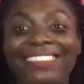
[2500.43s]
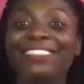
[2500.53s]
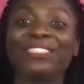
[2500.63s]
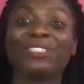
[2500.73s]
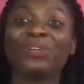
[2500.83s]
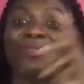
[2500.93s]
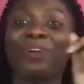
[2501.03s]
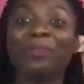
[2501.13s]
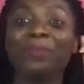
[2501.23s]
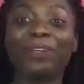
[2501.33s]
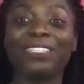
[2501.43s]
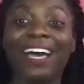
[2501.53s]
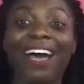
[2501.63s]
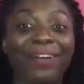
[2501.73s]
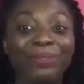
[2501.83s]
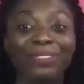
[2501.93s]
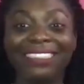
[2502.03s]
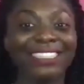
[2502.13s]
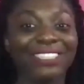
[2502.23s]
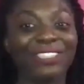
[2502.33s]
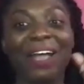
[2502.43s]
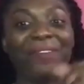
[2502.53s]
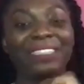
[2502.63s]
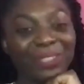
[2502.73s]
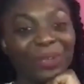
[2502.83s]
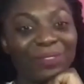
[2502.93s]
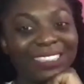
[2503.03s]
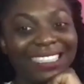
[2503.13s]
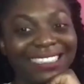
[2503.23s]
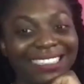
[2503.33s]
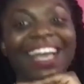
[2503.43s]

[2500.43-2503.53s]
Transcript: is so funny because I was literally having this conversation